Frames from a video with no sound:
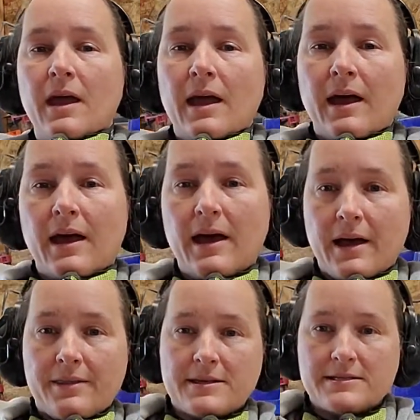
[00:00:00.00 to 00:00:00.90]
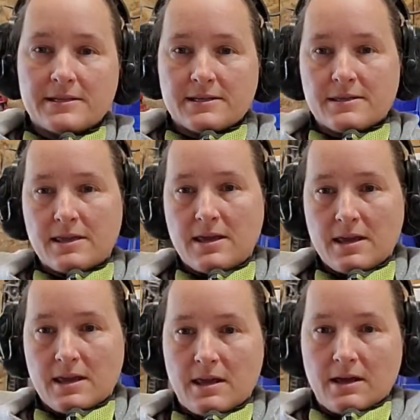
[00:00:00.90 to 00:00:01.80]
And this is
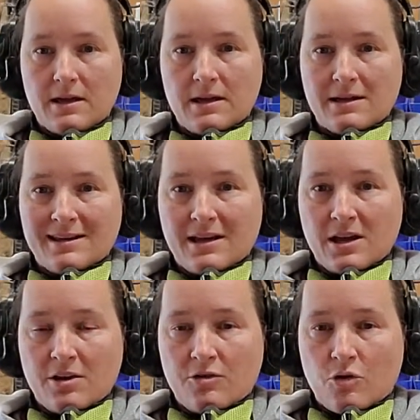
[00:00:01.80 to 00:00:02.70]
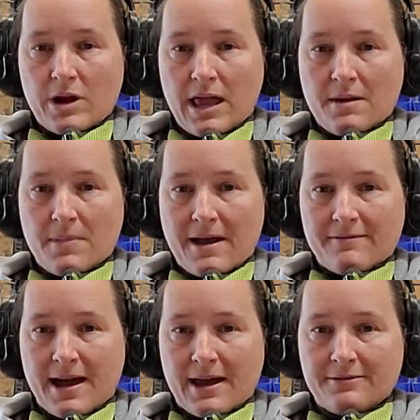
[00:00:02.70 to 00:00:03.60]
the 48 by
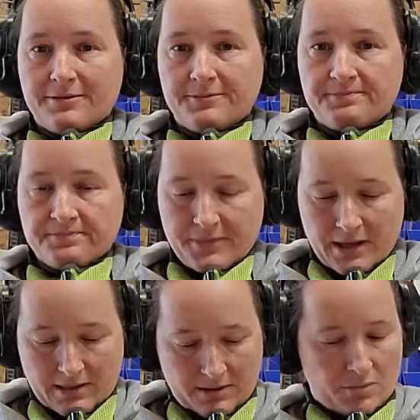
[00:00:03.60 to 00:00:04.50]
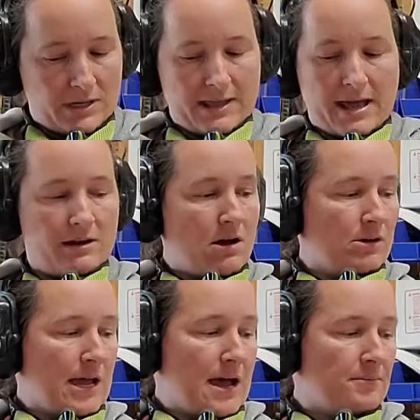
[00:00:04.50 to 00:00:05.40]
5, and I wanted that in all
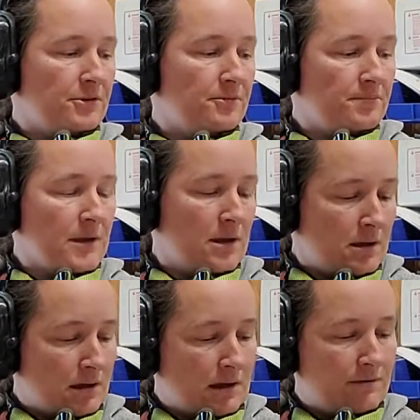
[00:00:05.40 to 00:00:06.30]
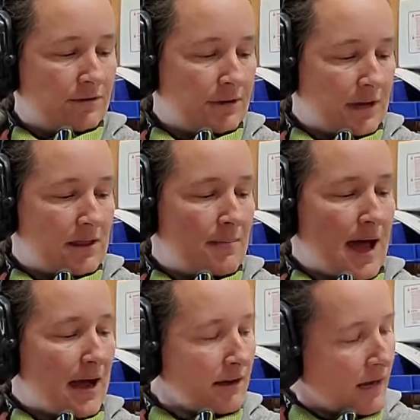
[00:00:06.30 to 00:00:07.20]
caps. You can see on the
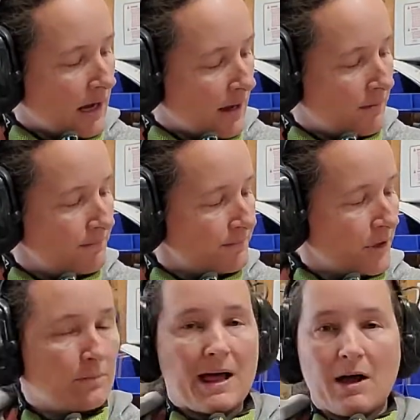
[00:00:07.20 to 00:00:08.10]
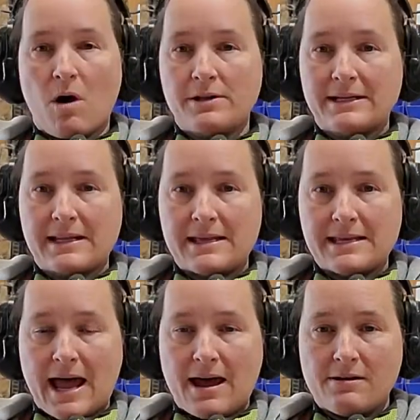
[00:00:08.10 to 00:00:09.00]
back, black walnut does
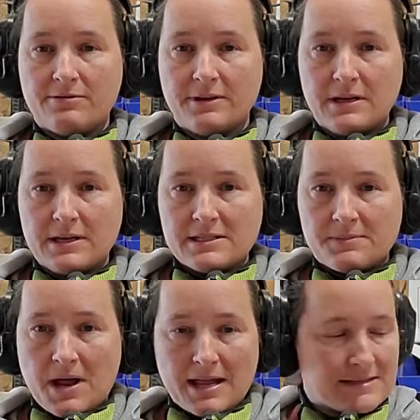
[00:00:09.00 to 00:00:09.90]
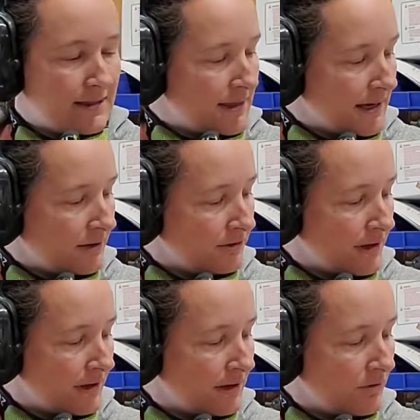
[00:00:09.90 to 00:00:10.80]
have some knots and things,
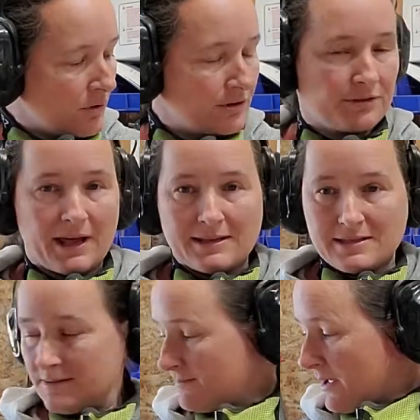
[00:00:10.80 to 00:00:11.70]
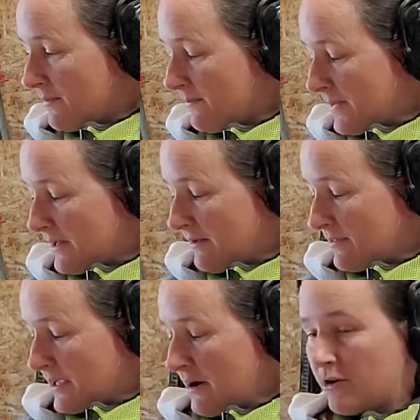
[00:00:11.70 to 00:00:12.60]
and of course that's a bit of the
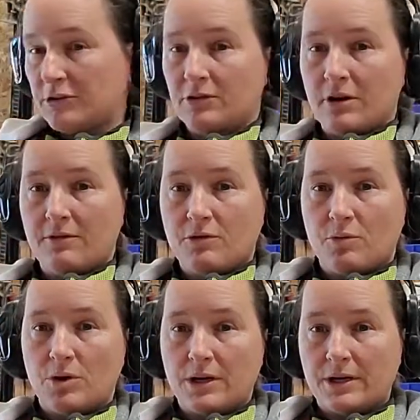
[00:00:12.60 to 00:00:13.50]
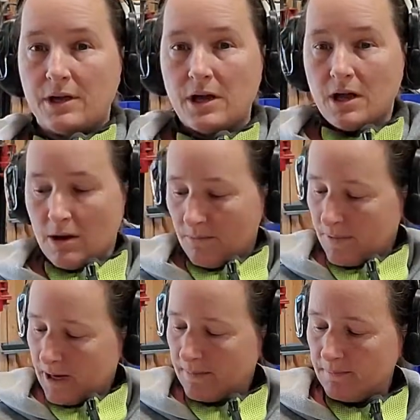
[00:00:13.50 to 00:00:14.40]
character of the wood,
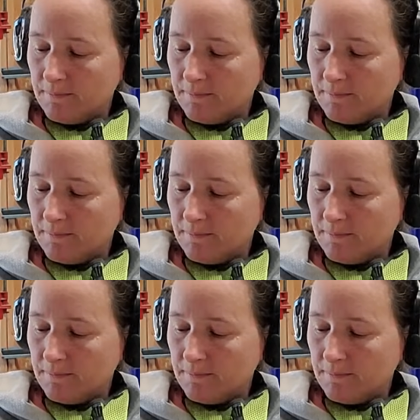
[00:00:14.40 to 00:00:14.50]
but